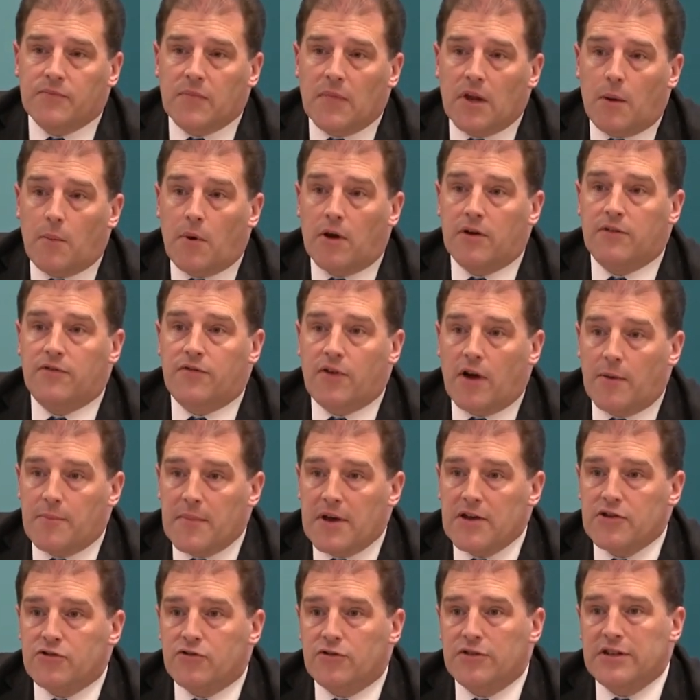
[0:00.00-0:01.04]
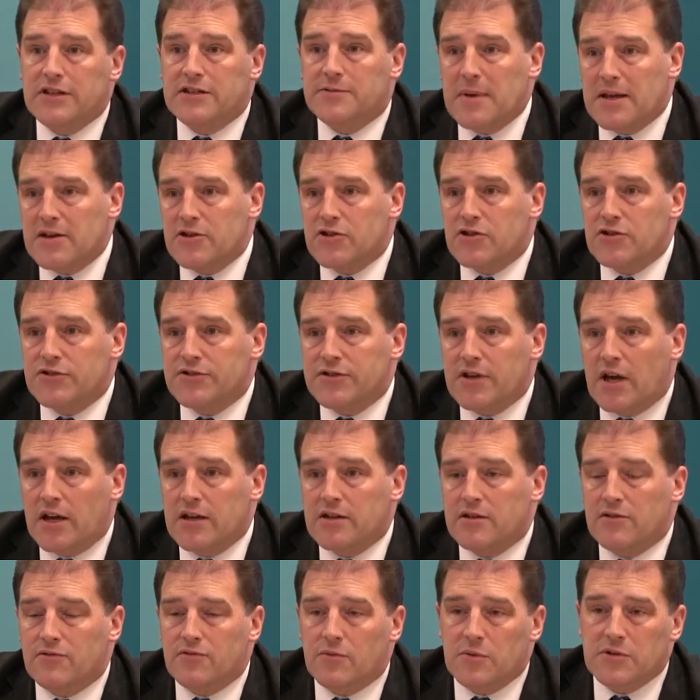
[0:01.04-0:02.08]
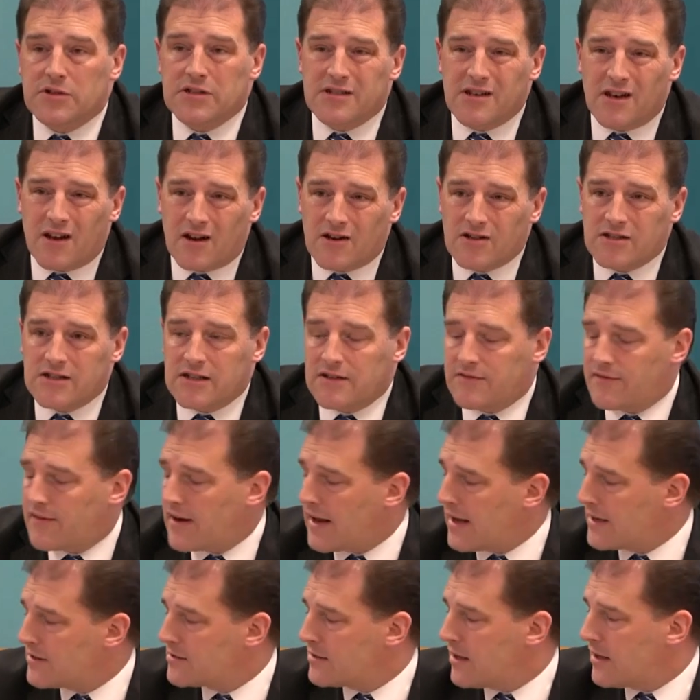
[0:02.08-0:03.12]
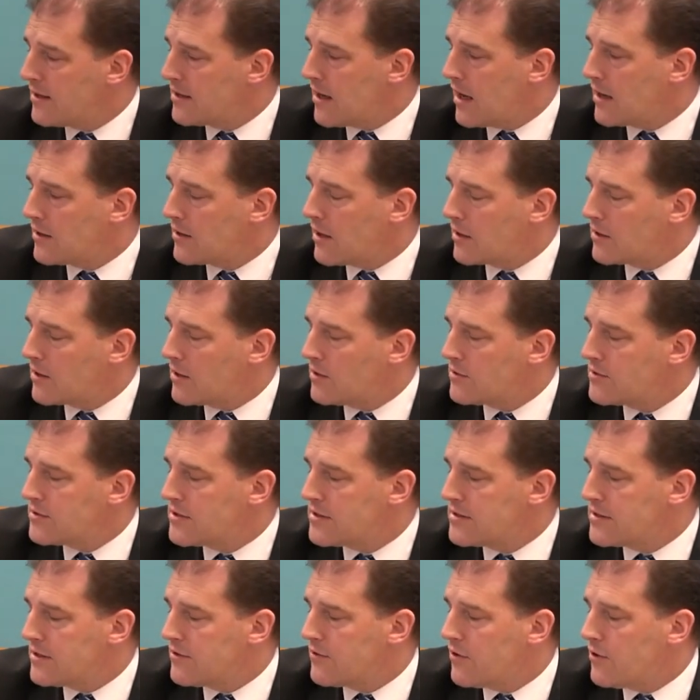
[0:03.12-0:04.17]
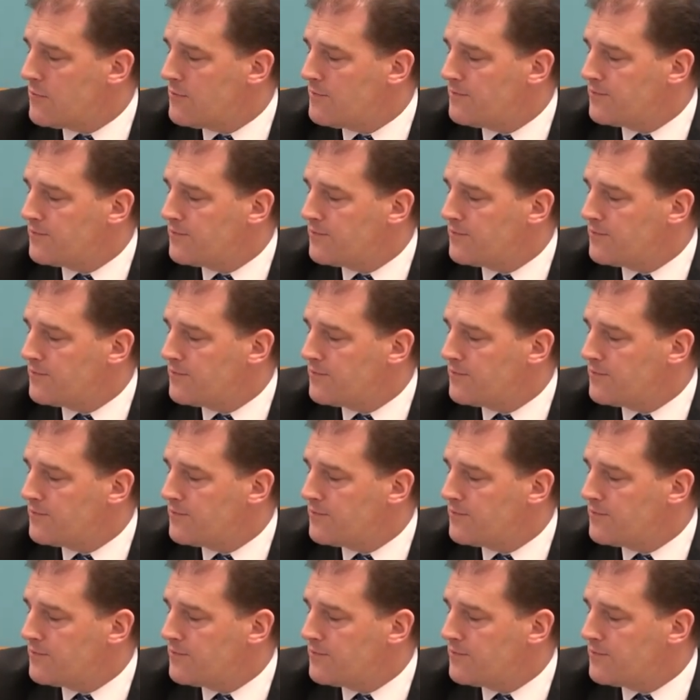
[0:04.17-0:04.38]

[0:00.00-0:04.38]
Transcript: modified measure on the expenditure side which is largely flat, close to zero.